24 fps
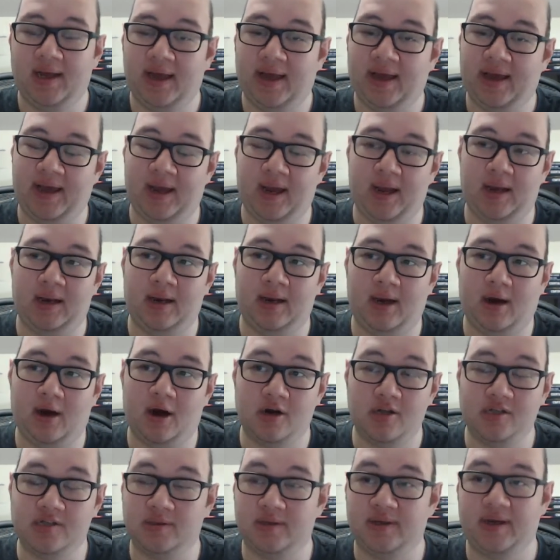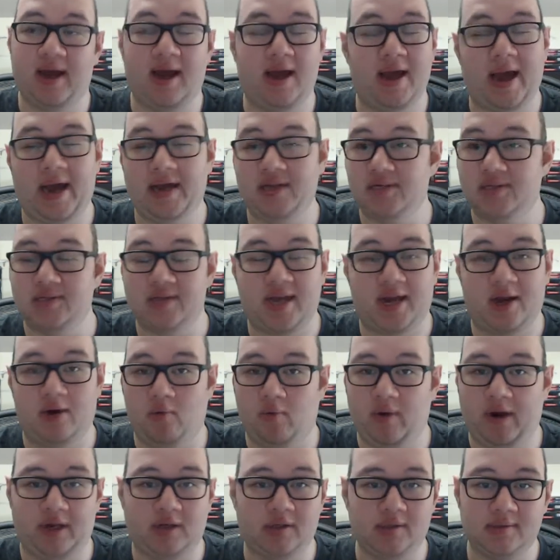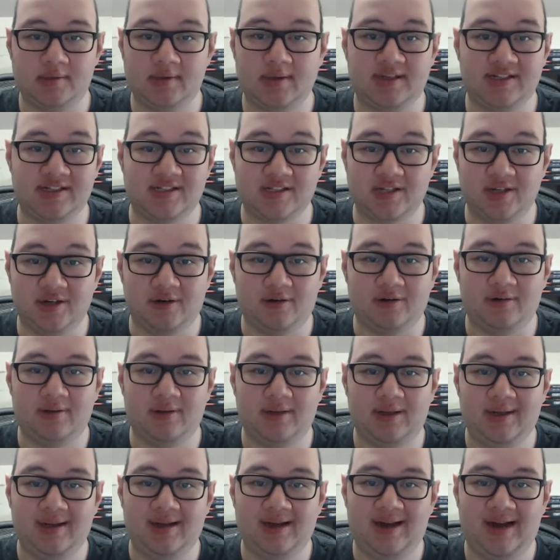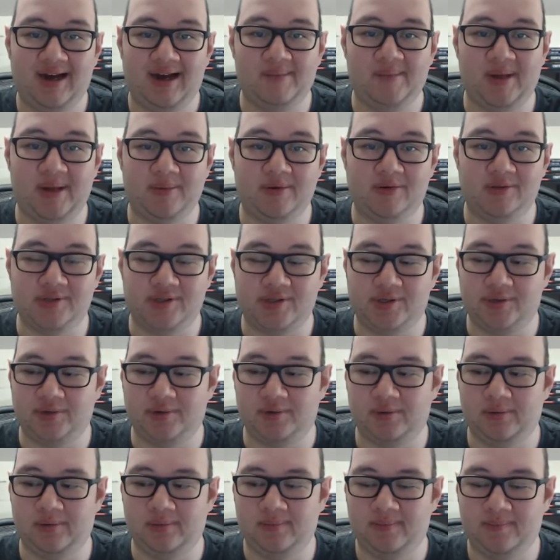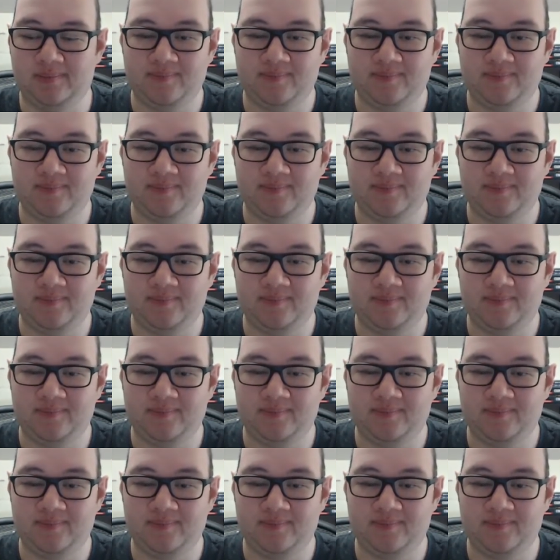And honestly, I just can't wait until I'm able to.